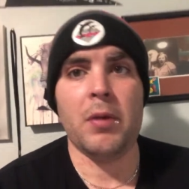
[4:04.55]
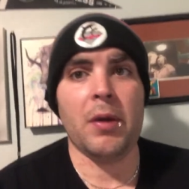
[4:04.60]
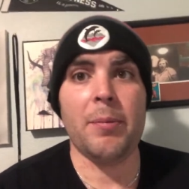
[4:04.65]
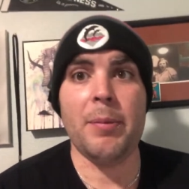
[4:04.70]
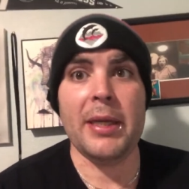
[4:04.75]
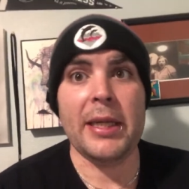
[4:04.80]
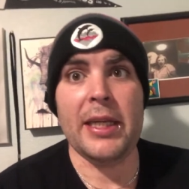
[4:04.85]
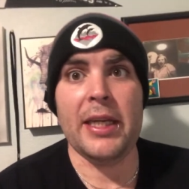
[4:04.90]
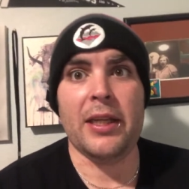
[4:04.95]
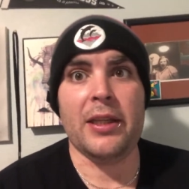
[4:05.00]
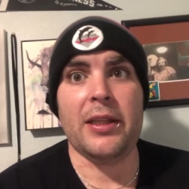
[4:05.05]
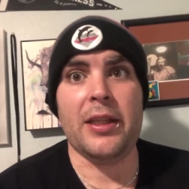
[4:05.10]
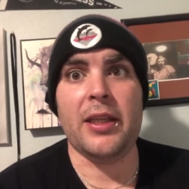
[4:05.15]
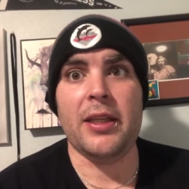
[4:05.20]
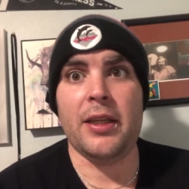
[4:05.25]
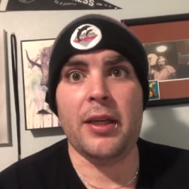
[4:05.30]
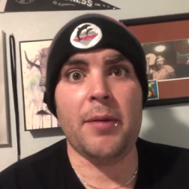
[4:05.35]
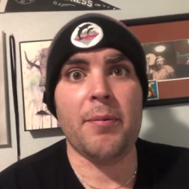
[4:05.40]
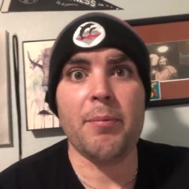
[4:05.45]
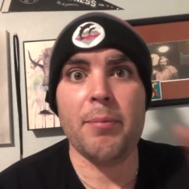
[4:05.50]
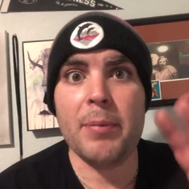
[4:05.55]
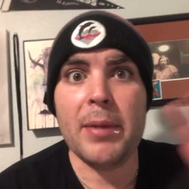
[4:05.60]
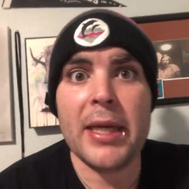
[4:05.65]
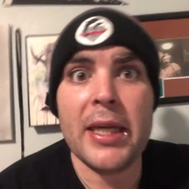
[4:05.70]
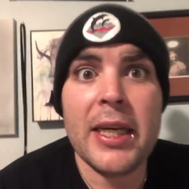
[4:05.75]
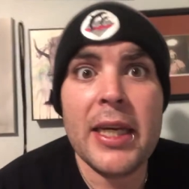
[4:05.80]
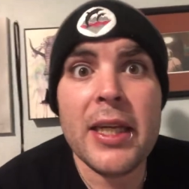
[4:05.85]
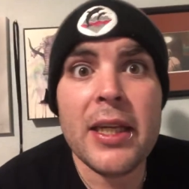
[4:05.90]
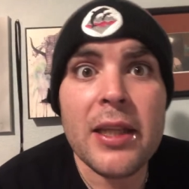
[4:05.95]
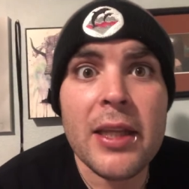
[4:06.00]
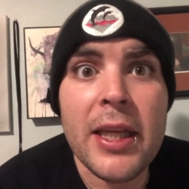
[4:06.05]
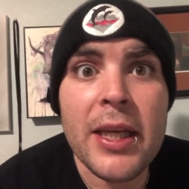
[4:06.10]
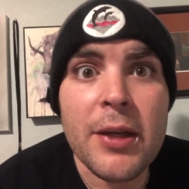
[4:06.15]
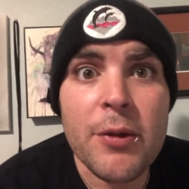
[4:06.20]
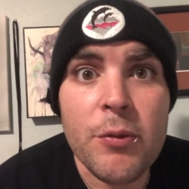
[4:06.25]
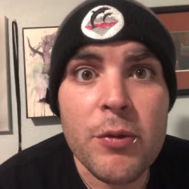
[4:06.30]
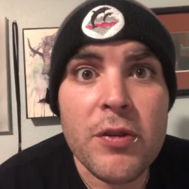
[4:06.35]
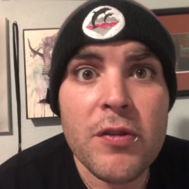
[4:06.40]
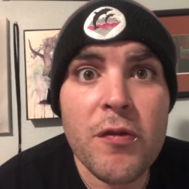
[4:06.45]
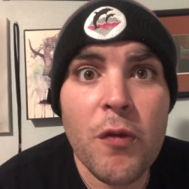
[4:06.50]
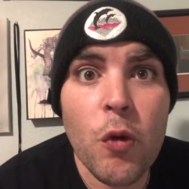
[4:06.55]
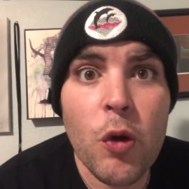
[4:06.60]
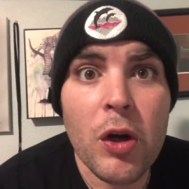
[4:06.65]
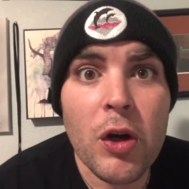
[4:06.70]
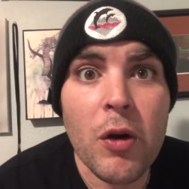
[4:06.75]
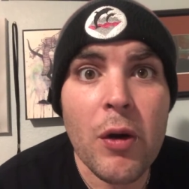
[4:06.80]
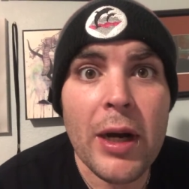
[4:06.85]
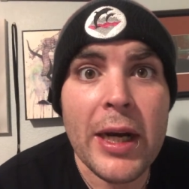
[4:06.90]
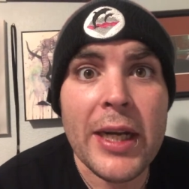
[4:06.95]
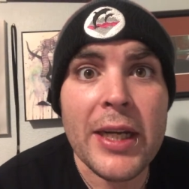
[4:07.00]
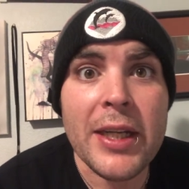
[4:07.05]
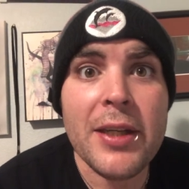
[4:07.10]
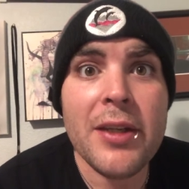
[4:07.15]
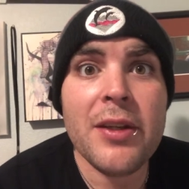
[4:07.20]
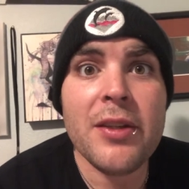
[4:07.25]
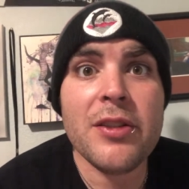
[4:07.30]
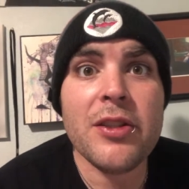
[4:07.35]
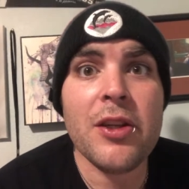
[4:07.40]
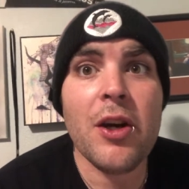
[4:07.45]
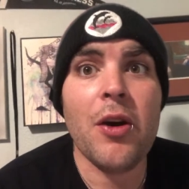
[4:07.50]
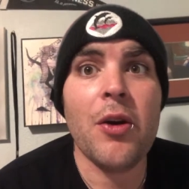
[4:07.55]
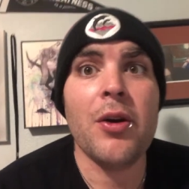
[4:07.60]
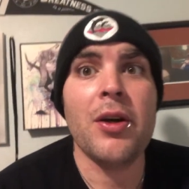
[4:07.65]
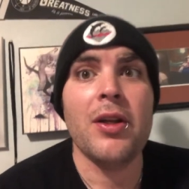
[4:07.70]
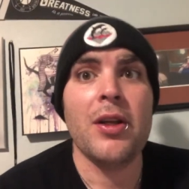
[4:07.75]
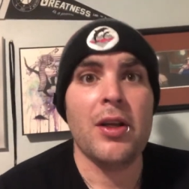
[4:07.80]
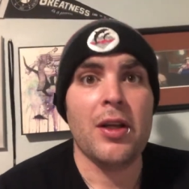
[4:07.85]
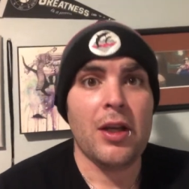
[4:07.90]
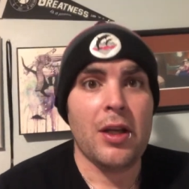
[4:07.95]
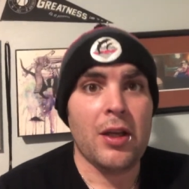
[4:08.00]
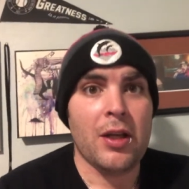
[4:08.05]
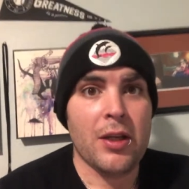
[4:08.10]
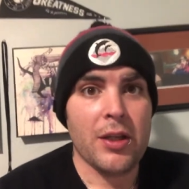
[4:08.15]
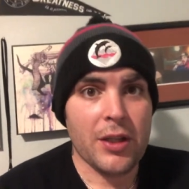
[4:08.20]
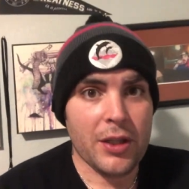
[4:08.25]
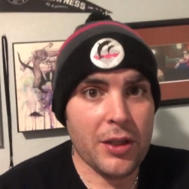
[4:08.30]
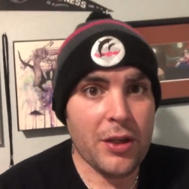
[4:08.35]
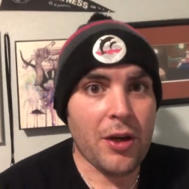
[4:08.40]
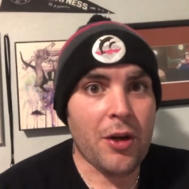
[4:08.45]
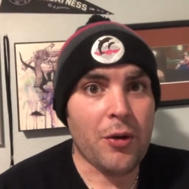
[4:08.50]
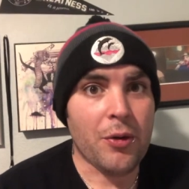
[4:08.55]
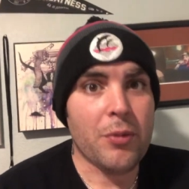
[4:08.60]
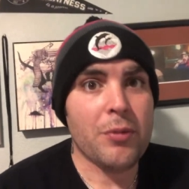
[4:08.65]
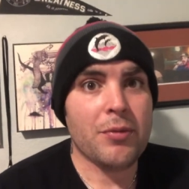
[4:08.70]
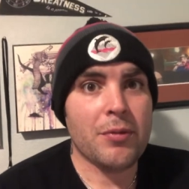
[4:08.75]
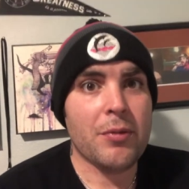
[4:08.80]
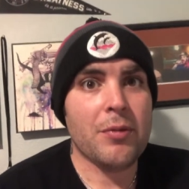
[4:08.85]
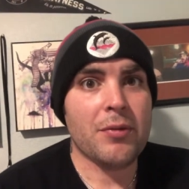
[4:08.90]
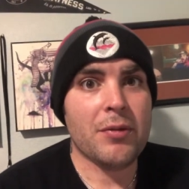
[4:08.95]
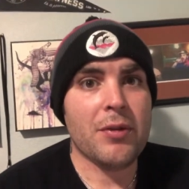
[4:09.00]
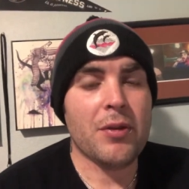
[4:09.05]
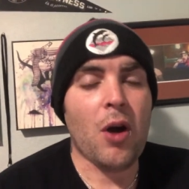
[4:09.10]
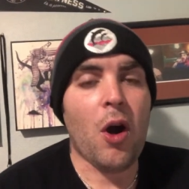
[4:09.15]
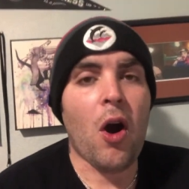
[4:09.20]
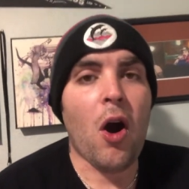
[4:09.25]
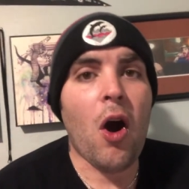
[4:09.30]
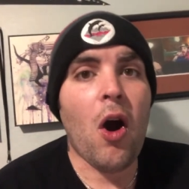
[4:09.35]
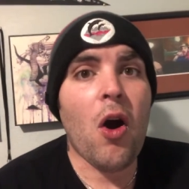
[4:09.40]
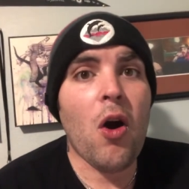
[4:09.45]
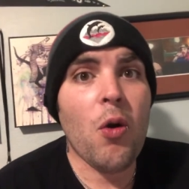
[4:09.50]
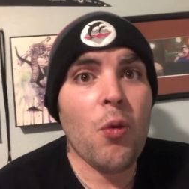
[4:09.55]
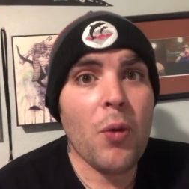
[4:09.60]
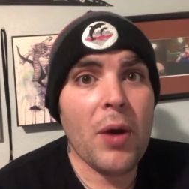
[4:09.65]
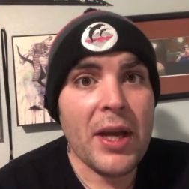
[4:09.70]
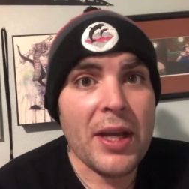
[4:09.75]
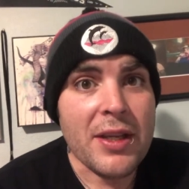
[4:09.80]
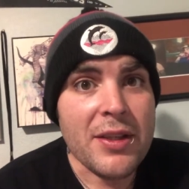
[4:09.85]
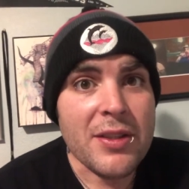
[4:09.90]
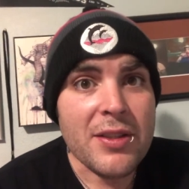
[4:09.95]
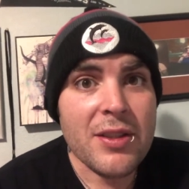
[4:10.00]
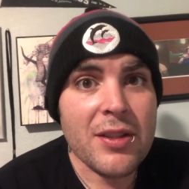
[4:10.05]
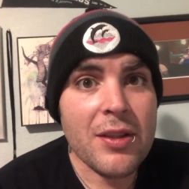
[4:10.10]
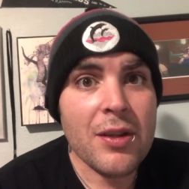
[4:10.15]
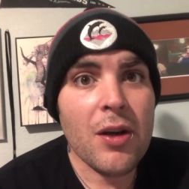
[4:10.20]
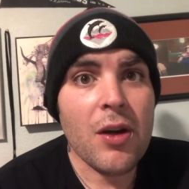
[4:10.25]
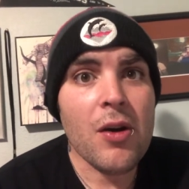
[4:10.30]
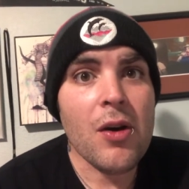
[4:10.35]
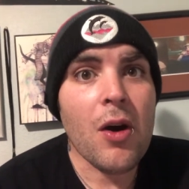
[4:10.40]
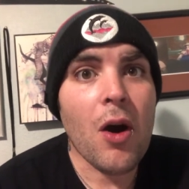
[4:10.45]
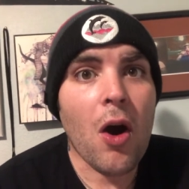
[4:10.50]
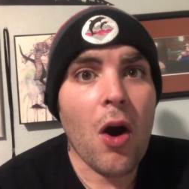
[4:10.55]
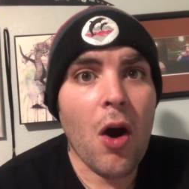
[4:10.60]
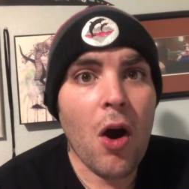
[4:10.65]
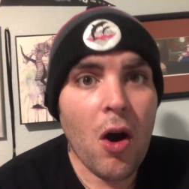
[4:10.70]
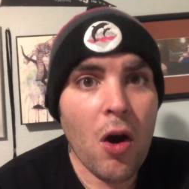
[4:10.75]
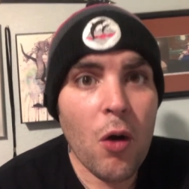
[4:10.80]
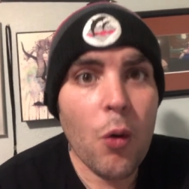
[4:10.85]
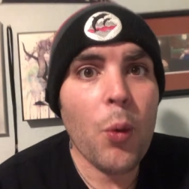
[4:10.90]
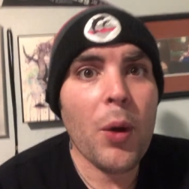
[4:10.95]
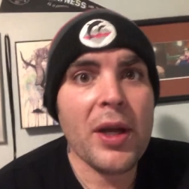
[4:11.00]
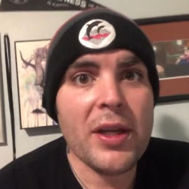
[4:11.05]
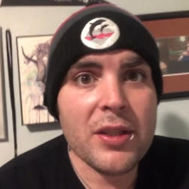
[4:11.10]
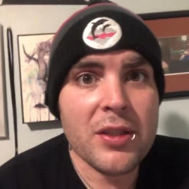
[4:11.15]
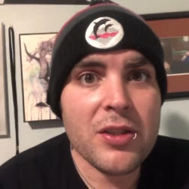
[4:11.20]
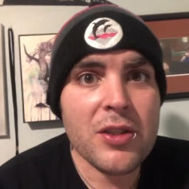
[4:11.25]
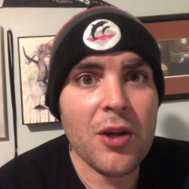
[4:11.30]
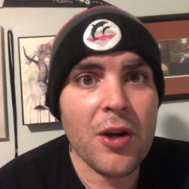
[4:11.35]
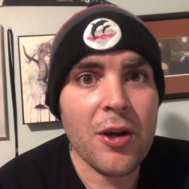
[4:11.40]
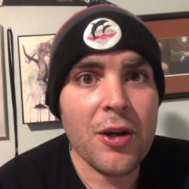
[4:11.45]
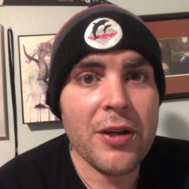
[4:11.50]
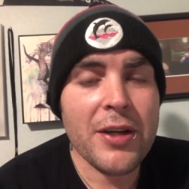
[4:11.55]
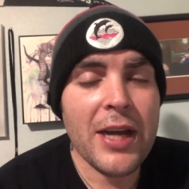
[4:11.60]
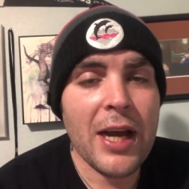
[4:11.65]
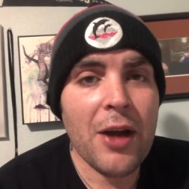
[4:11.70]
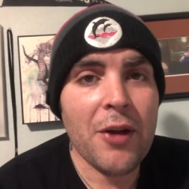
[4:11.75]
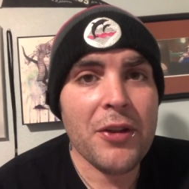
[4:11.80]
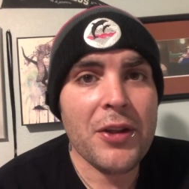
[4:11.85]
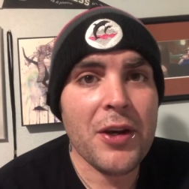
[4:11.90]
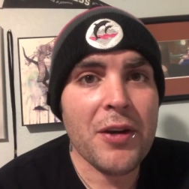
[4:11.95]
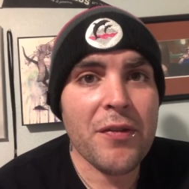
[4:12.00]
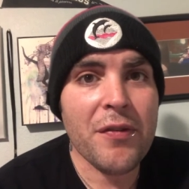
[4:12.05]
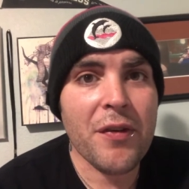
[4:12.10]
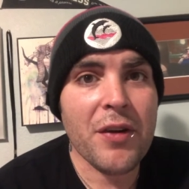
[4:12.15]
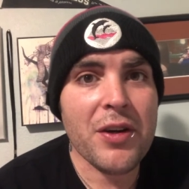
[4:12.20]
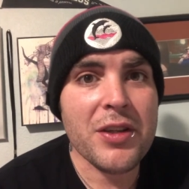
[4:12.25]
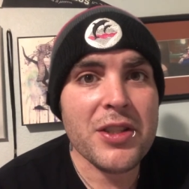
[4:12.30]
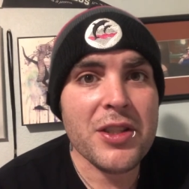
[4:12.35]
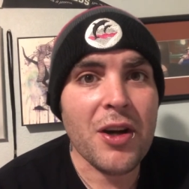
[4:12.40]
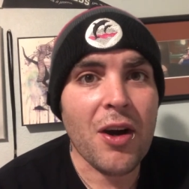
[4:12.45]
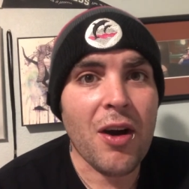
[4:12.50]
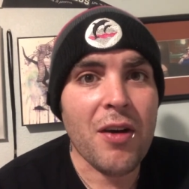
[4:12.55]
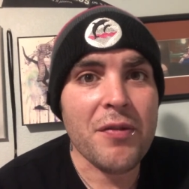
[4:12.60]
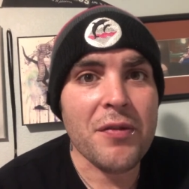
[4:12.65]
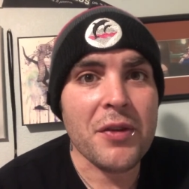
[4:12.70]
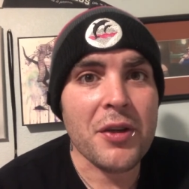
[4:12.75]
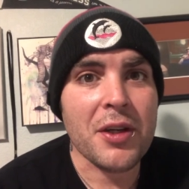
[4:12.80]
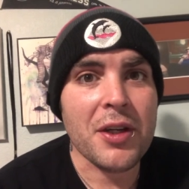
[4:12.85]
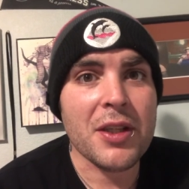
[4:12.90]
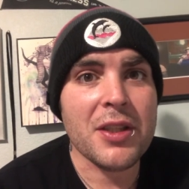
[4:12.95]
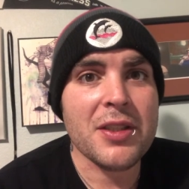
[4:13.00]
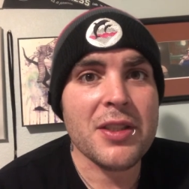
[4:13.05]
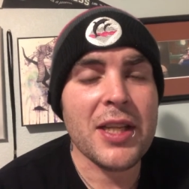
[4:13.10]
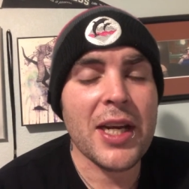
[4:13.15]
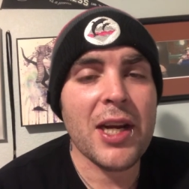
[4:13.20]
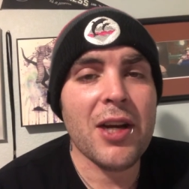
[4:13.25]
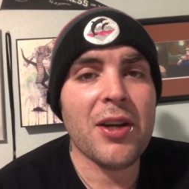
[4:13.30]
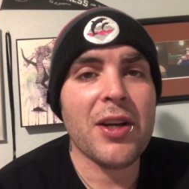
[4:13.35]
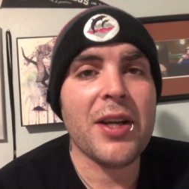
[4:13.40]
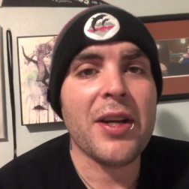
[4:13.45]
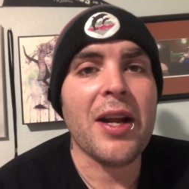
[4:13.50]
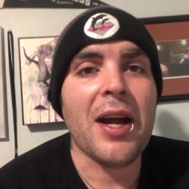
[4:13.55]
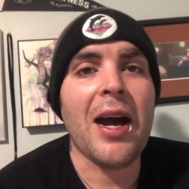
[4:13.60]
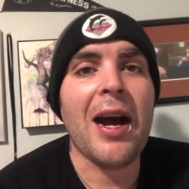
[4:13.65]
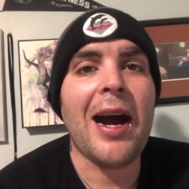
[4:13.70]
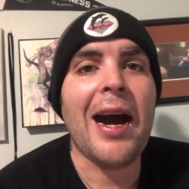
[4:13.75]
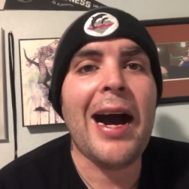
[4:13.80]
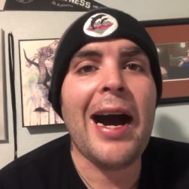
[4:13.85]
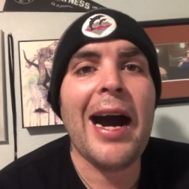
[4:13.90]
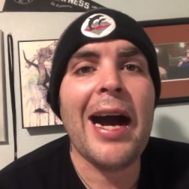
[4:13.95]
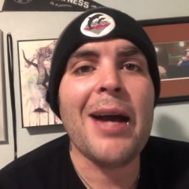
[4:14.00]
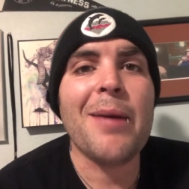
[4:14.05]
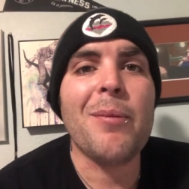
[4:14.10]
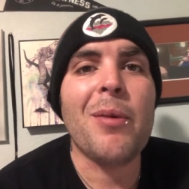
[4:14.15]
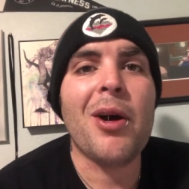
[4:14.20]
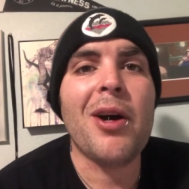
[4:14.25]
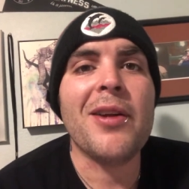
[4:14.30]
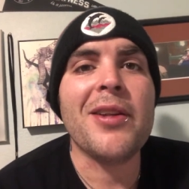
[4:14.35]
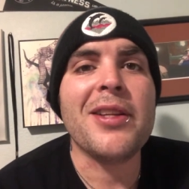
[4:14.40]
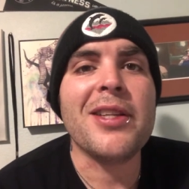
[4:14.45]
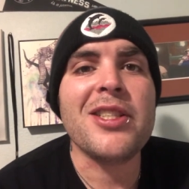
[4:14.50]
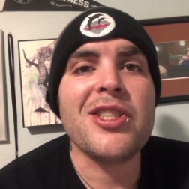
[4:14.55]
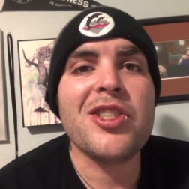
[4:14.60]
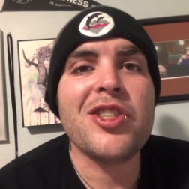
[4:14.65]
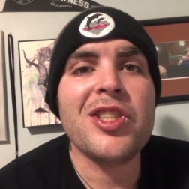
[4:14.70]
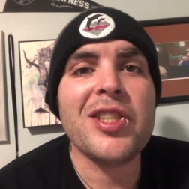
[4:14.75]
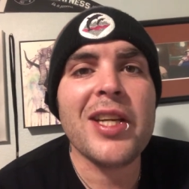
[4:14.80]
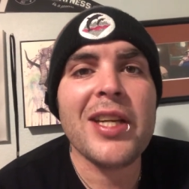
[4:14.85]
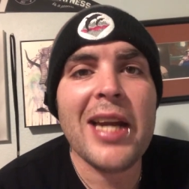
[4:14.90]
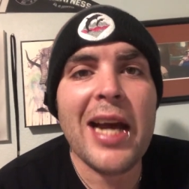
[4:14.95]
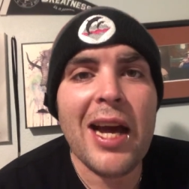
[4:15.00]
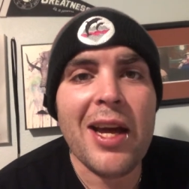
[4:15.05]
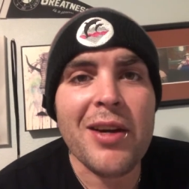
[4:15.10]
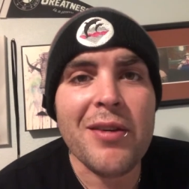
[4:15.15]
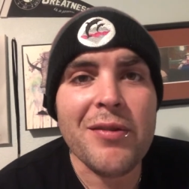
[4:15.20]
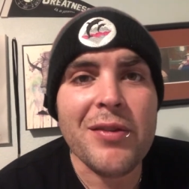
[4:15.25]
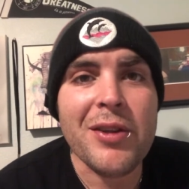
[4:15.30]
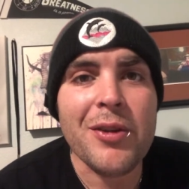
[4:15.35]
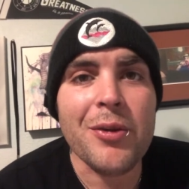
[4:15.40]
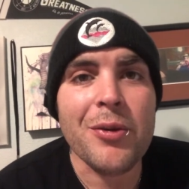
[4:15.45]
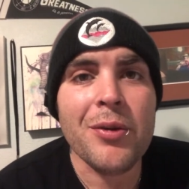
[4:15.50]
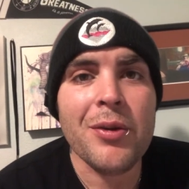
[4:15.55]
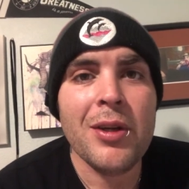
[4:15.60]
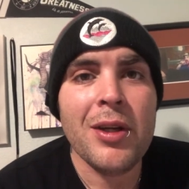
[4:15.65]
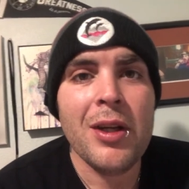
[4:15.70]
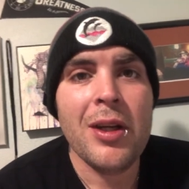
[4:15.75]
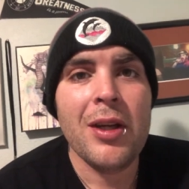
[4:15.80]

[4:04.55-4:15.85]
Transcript: Immediately, immediately it was four grand. So, you know, always, always turn down their first offer, because they are gonna highball the shit out of you.